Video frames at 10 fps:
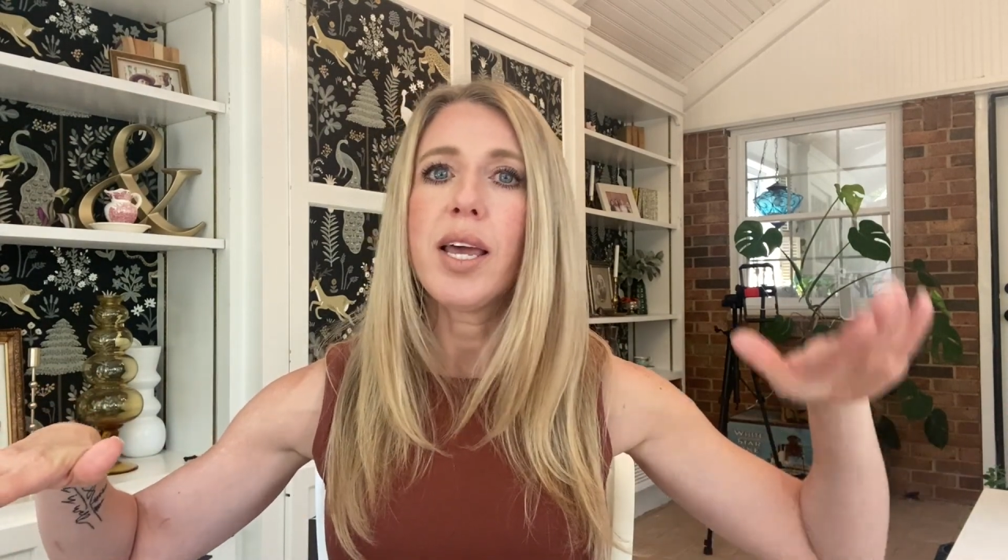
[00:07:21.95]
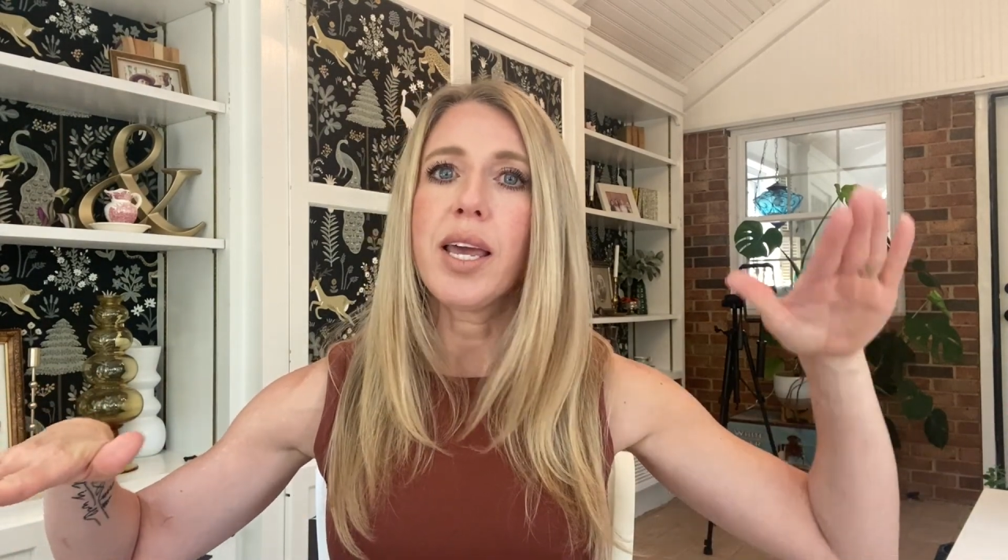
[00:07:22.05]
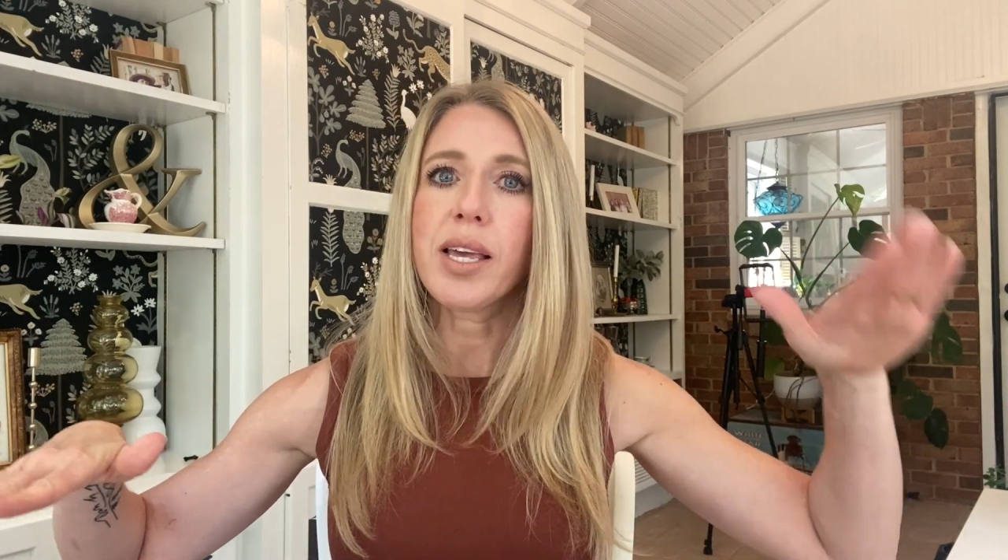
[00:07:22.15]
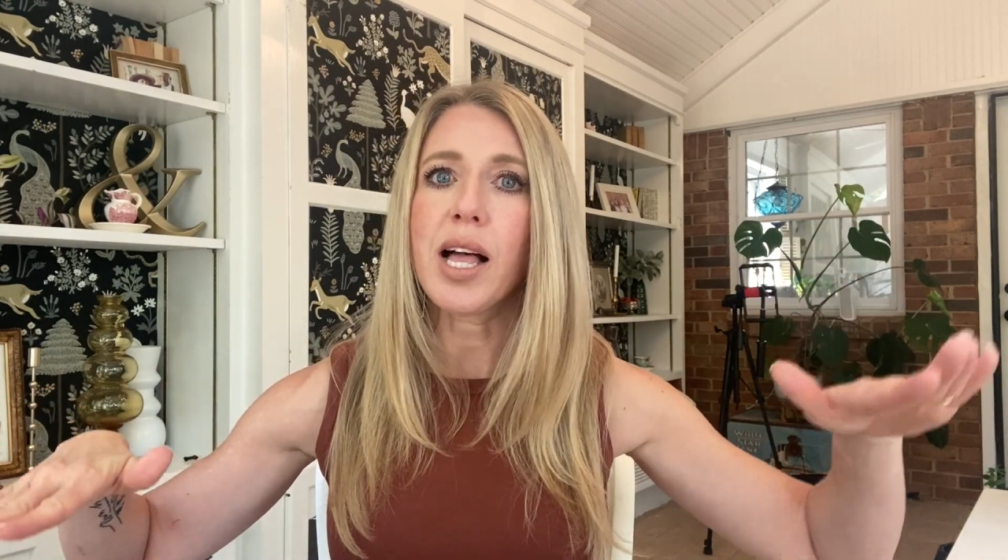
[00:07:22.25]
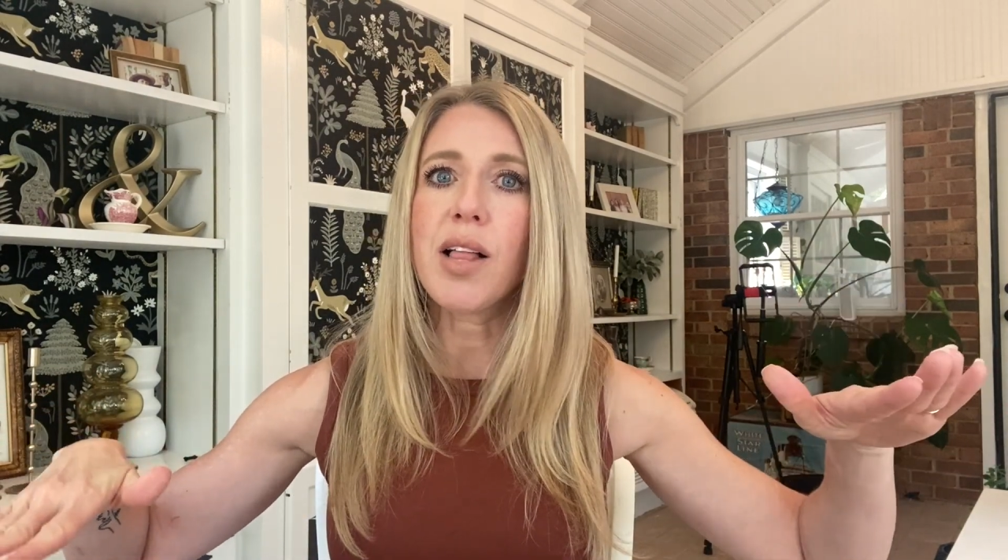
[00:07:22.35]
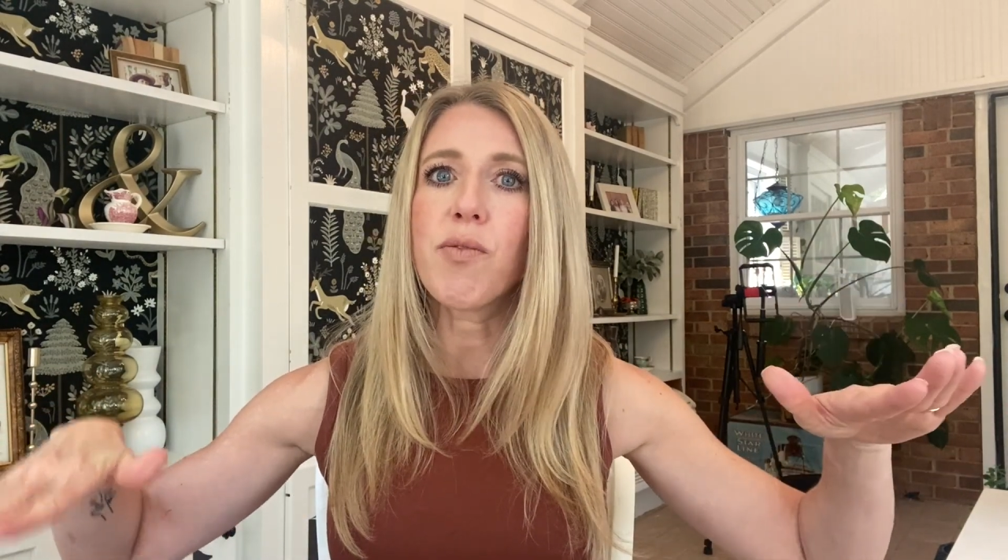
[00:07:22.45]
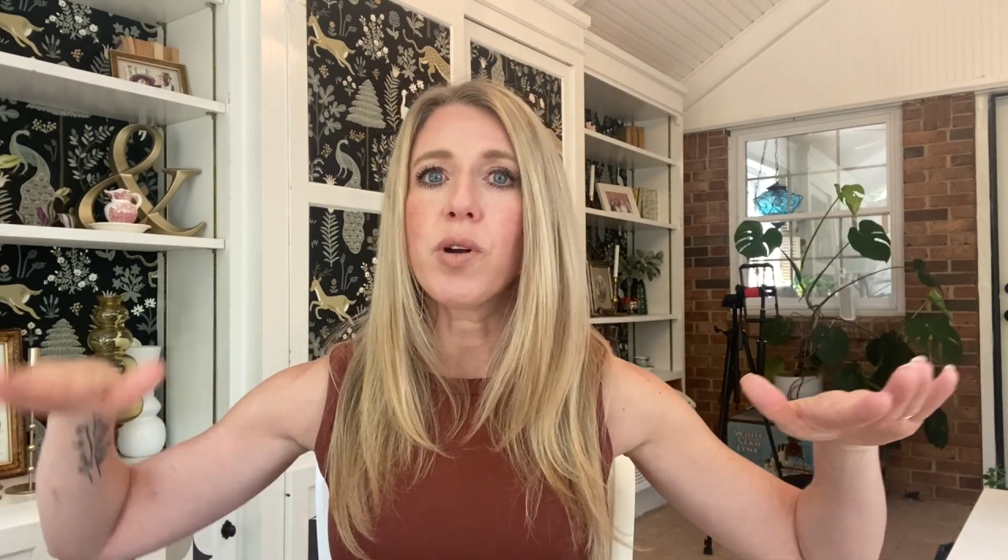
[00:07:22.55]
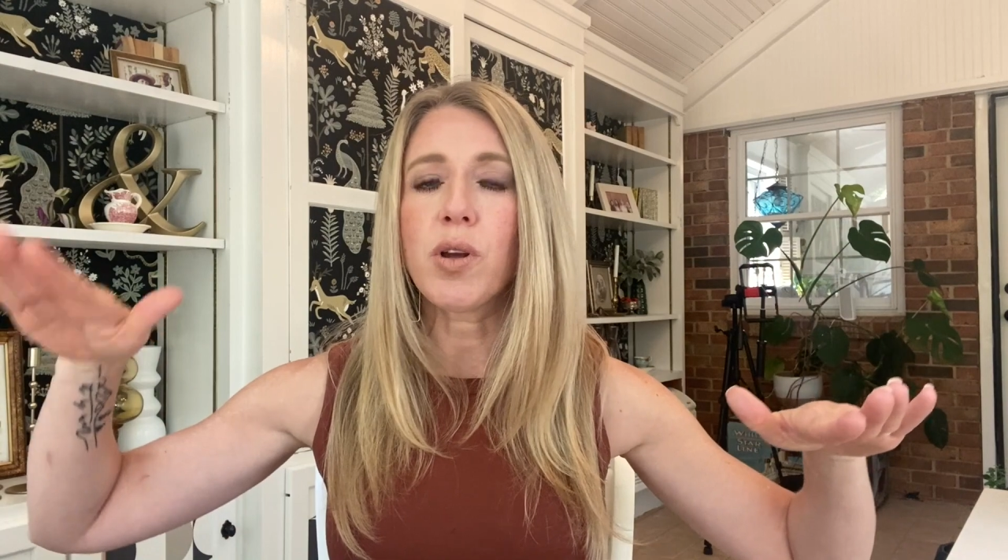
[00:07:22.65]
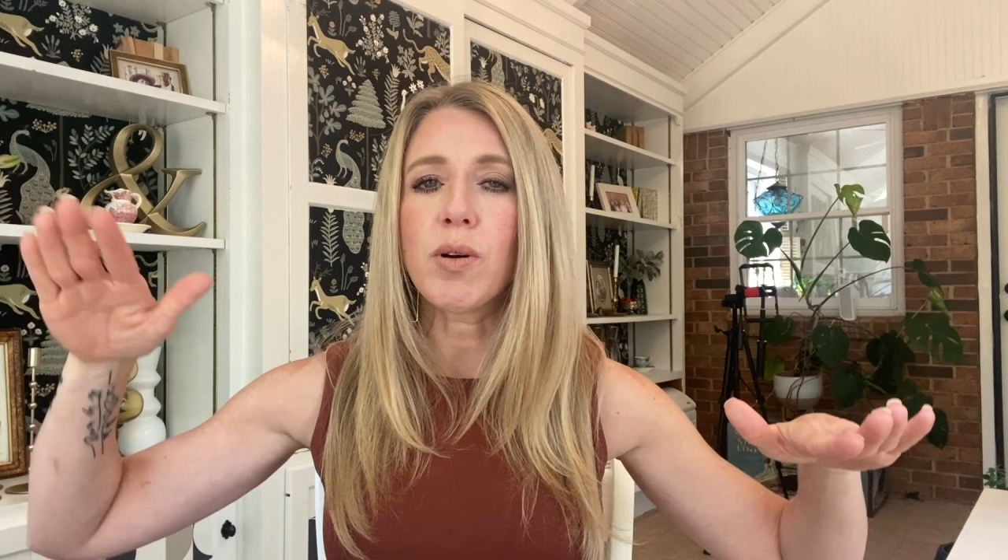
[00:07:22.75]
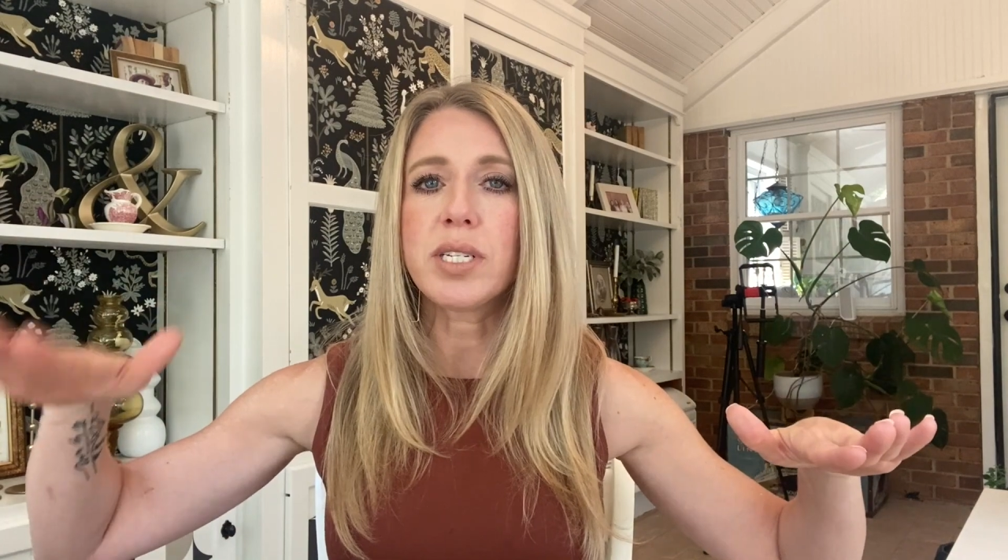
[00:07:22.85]
in
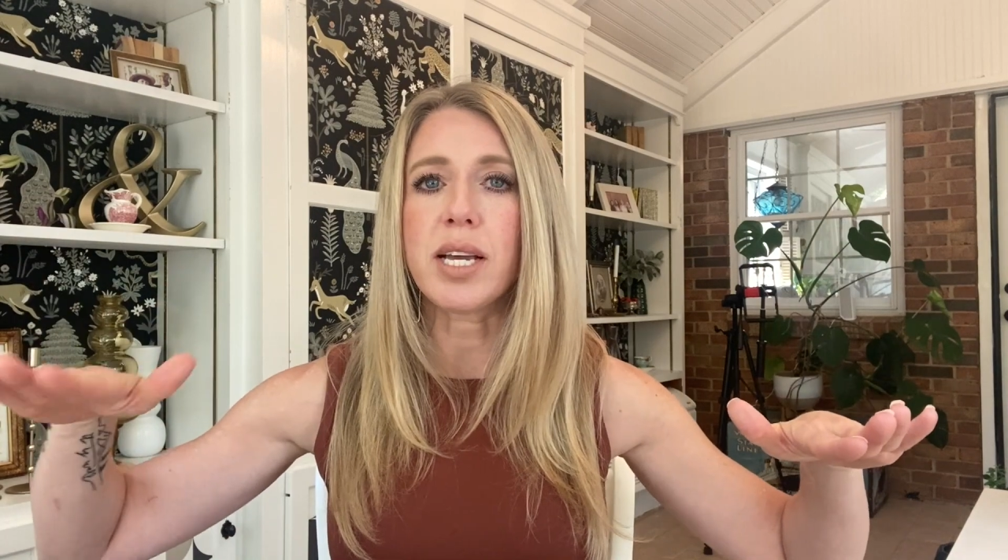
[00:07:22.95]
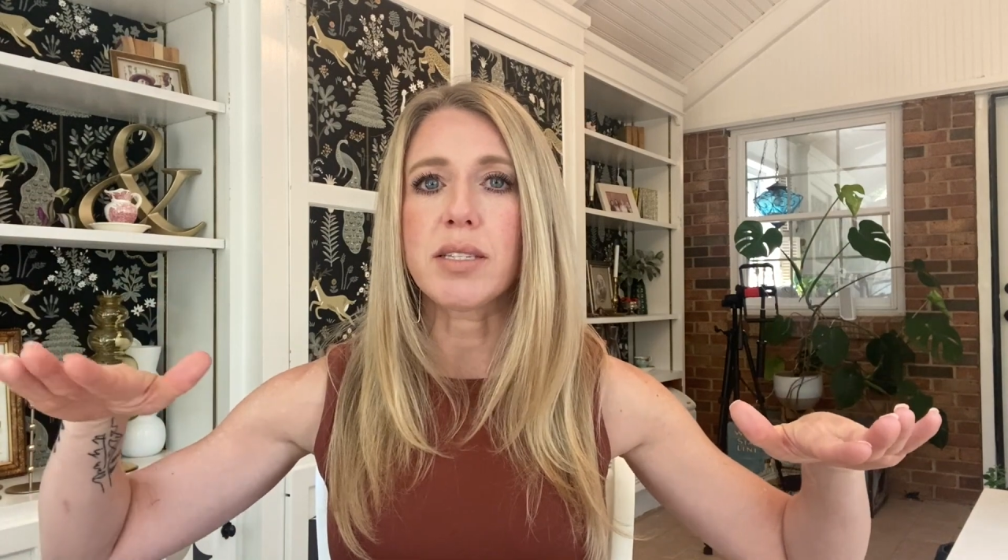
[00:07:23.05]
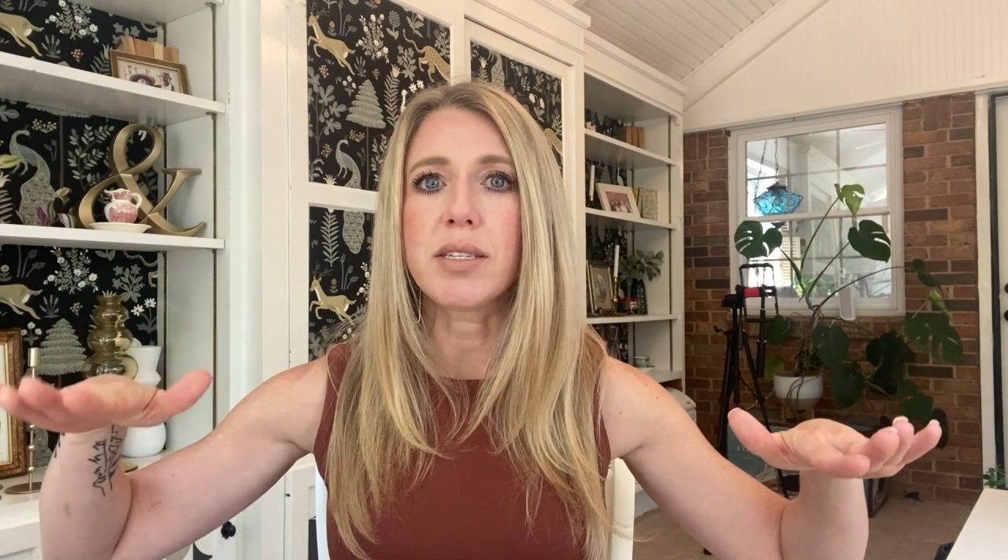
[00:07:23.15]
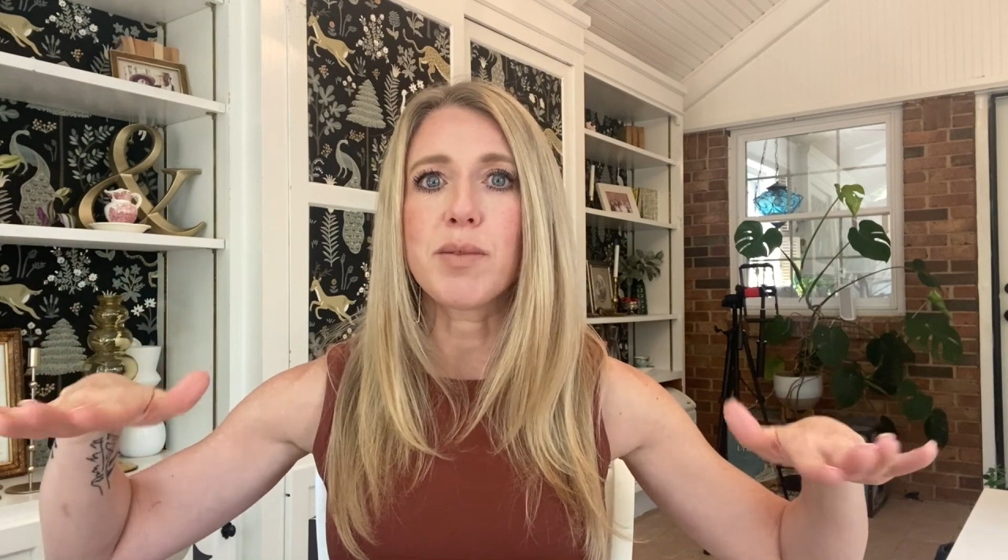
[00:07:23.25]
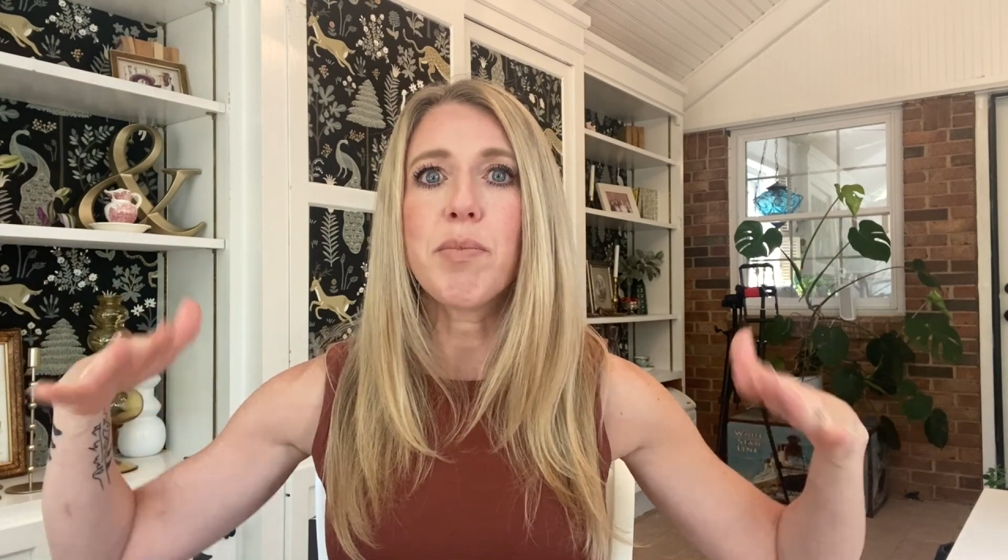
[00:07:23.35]
California or Texas.